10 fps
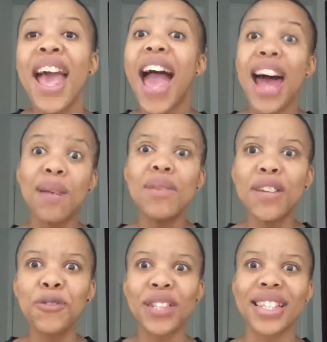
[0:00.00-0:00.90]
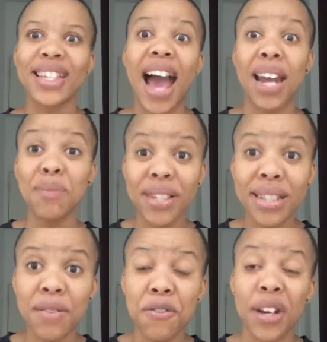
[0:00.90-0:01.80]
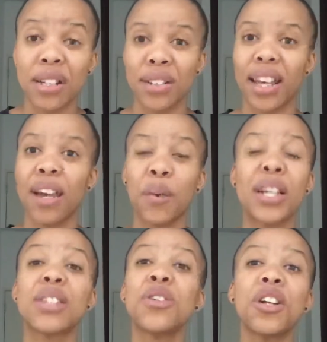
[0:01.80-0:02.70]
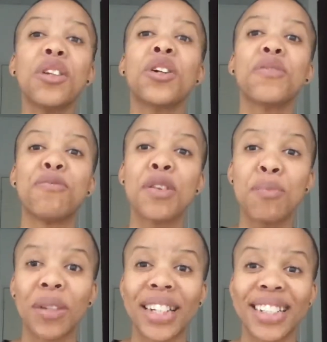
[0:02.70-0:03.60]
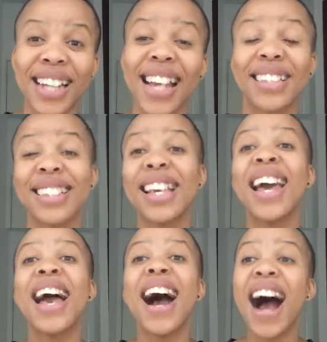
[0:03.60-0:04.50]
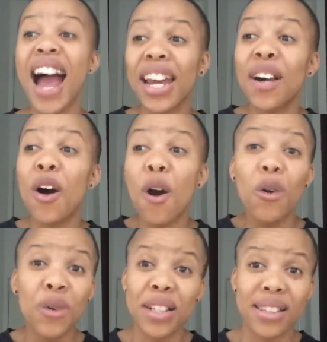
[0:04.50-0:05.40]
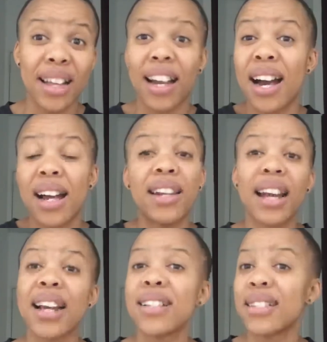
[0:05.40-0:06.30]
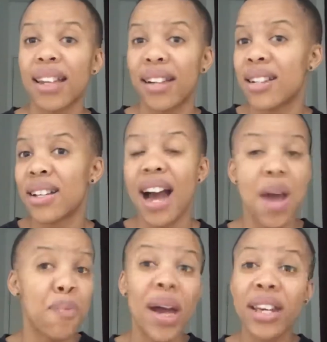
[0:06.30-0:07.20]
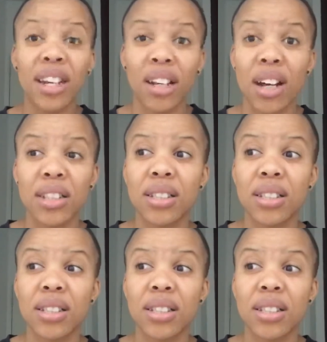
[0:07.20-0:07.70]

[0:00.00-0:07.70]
and I'm left with this guy and I'm sitting front. Okay, when there's not a lot of people in a taxi, I always, like I said, I panic a lot.